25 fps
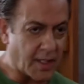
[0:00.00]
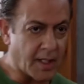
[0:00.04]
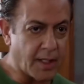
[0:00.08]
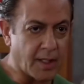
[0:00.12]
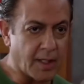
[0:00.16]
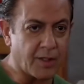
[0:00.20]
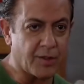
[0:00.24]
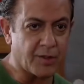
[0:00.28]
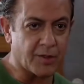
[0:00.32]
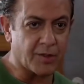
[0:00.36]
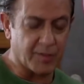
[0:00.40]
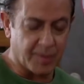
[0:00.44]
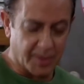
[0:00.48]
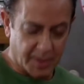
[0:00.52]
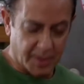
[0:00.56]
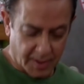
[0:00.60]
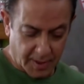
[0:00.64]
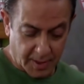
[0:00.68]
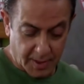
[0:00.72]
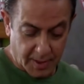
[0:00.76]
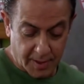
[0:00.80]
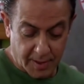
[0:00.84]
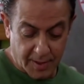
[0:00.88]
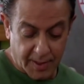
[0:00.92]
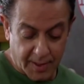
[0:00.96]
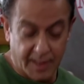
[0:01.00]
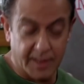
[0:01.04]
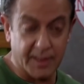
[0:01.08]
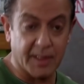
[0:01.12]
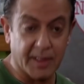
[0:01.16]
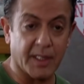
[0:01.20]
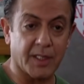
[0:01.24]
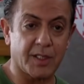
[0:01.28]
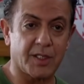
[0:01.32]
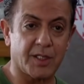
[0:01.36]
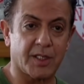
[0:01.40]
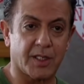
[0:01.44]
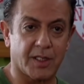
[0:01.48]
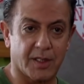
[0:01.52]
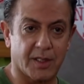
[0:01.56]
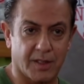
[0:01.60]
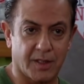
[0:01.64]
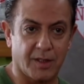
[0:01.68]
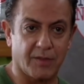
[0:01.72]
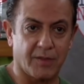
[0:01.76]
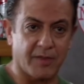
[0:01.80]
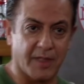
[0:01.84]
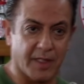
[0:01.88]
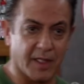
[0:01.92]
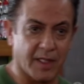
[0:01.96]
Yeah, of course, mate. And listen, thanks again,
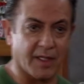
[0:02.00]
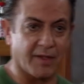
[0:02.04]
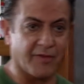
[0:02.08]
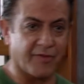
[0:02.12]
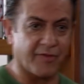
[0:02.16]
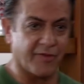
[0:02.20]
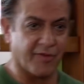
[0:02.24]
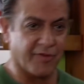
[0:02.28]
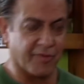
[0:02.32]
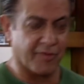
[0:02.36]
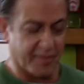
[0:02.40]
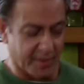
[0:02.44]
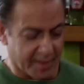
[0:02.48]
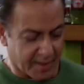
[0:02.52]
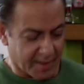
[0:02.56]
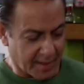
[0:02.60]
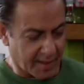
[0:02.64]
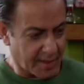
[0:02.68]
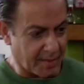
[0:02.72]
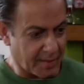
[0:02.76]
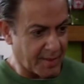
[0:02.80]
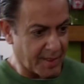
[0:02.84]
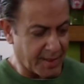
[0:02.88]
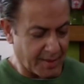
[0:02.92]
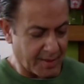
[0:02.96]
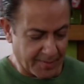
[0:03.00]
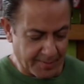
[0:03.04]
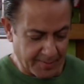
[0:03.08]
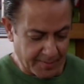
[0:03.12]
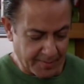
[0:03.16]
Chaz. You really came through for me today, mate.